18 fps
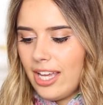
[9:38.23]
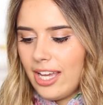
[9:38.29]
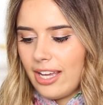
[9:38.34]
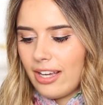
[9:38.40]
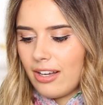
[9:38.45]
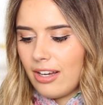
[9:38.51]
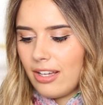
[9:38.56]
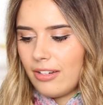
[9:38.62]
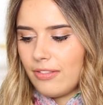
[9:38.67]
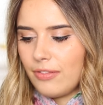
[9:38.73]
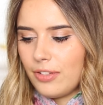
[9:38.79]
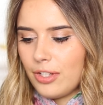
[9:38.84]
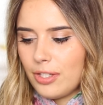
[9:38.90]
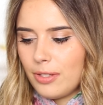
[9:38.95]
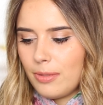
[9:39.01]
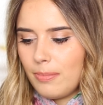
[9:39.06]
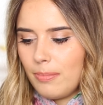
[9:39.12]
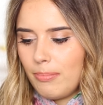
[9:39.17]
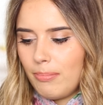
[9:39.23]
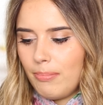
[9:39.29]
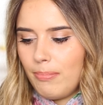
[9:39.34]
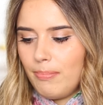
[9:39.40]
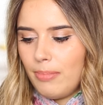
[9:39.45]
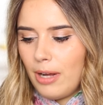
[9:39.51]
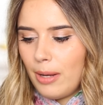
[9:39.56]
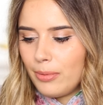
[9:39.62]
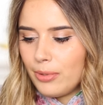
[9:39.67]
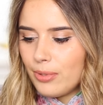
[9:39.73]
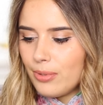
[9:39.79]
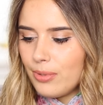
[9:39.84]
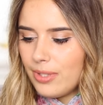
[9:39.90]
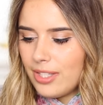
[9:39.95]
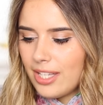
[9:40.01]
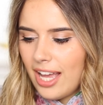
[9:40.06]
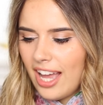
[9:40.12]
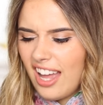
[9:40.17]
it kind of just bubbles